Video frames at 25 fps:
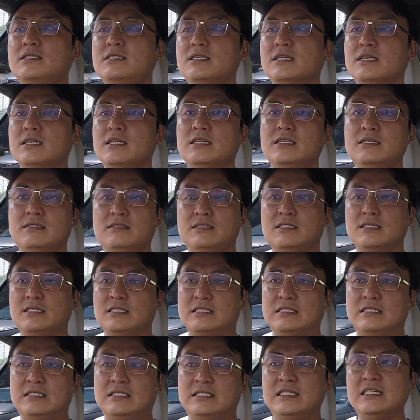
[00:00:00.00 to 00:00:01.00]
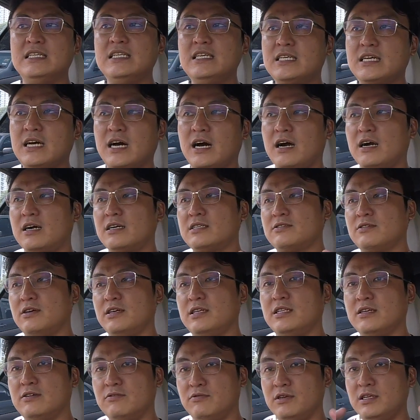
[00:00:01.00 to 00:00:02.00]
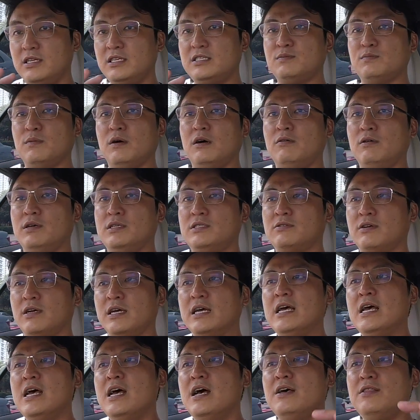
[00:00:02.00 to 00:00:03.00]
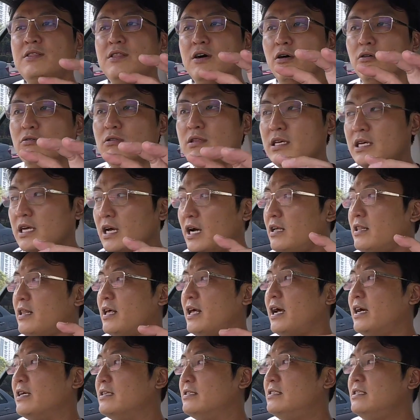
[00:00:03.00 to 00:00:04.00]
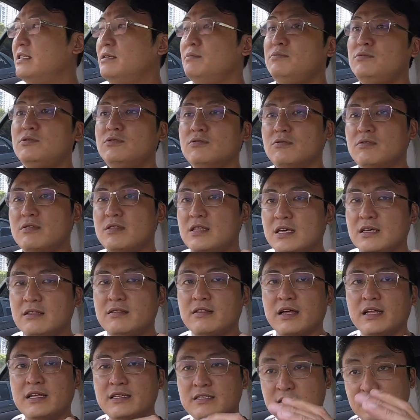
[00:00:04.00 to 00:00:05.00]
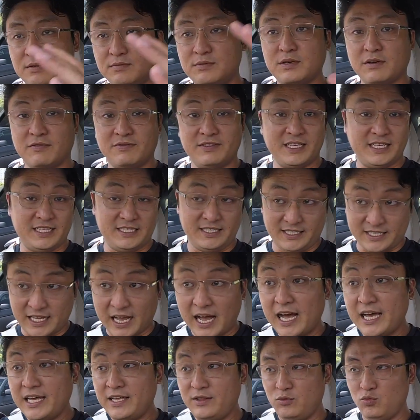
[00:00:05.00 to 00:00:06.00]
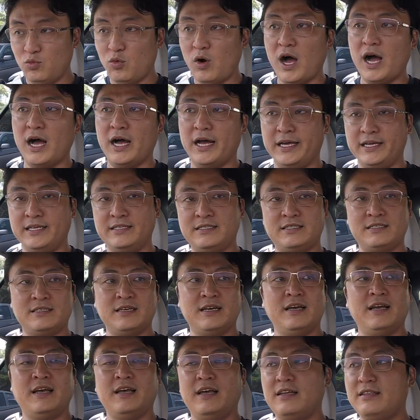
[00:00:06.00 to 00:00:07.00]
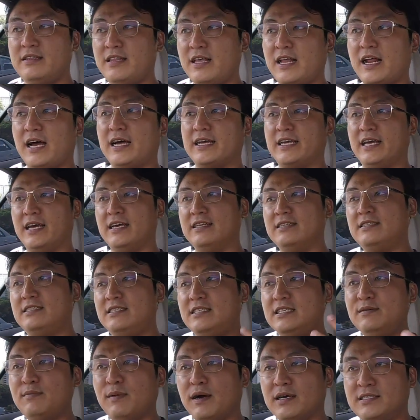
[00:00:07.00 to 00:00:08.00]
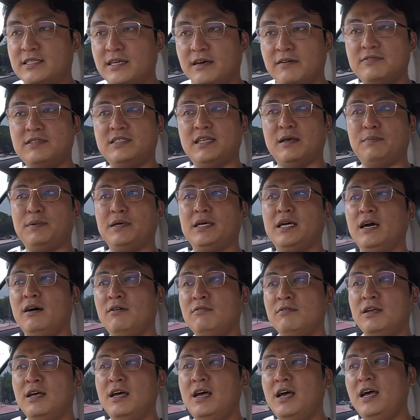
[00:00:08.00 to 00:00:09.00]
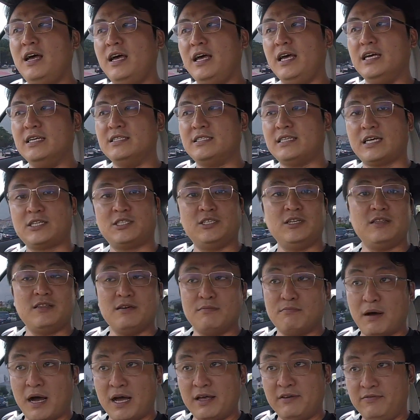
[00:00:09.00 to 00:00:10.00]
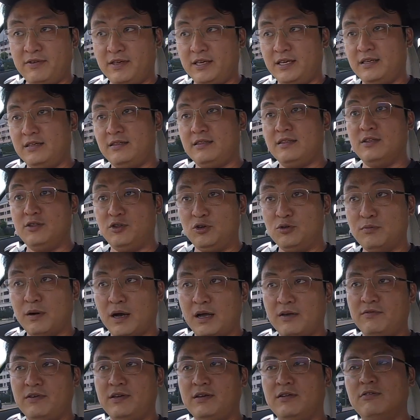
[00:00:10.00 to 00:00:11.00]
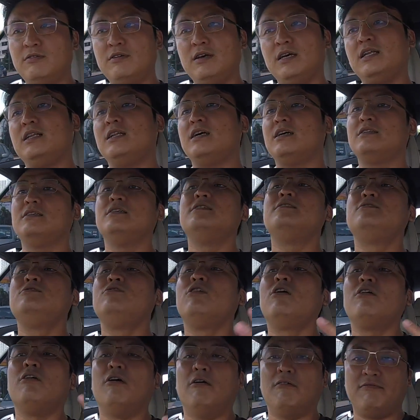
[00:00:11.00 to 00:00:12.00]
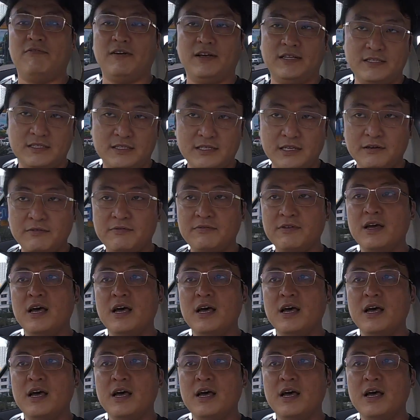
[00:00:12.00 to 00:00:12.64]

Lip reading: the city cars, right, the really small ones, right, the only car that I seem to think that in terms of design wise that I can see myself stepping out is actually the Myvi, the new Myvi. You know, it's not offensive.